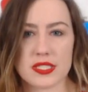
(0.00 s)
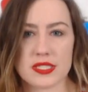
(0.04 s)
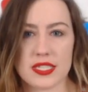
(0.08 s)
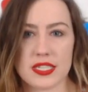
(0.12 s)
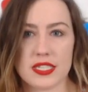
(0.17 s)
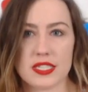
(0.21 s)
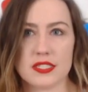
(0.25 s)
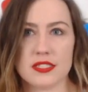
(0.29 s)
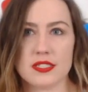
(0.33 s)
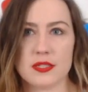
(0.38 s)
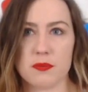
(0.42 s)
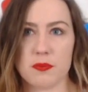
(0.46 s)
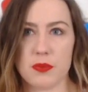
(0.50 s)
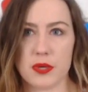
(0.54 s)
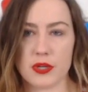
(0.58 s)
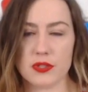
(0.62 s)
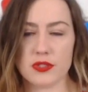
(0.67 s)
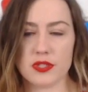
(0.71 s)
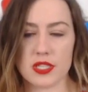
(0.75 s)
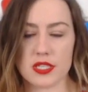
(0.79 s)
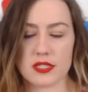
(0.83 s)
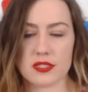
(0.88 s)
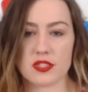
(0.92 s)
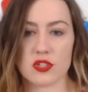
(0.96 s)
needed to
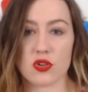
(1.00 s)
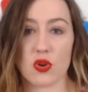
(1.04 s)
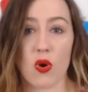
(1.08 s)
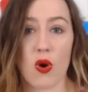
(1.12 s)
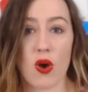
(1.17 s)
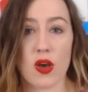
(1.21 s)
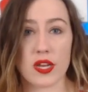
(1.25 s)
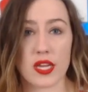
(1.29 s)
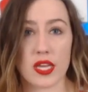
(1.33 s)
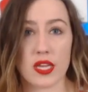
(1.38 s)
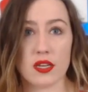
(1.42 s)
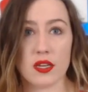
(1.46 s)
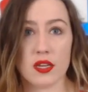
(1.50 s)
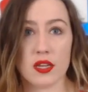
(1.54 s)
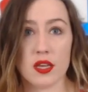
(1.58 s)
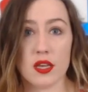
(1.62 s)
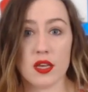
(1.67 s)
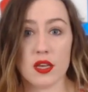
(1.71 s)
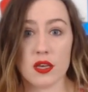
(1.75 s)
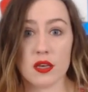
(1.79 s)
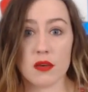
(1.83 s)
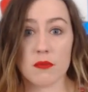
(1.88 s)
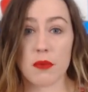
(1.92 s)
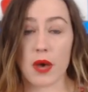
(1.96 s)
build listed on it,
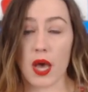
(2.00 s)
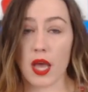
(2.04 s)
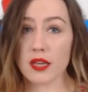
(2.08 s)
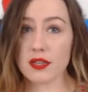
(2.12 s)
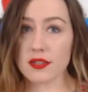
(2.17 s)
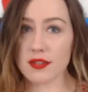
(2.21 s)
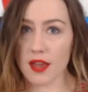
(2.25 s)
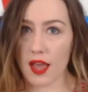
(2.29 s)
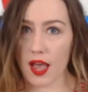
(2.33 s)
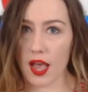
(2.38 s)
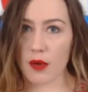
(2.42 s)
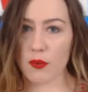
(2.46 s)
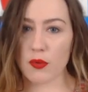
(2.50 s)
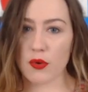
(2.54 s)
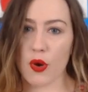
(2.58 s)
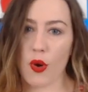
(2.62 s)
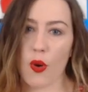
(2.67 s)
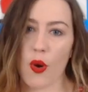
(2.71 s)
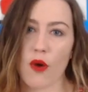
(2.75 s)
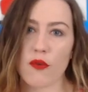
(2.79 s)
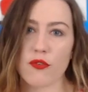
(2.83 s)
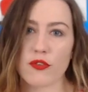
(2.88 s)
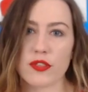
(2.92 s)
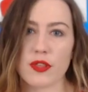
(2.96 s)
but I will
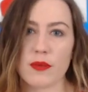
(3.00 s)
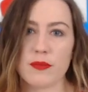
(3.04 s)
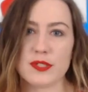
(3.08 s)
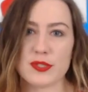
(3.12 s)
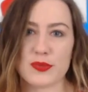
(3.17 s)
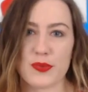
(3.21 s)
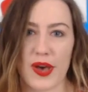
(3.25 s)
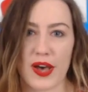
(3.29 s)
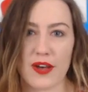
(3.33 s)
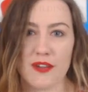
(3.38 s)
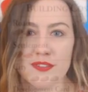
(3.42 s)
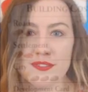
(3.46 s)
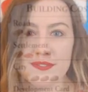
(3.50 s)
go over them as well.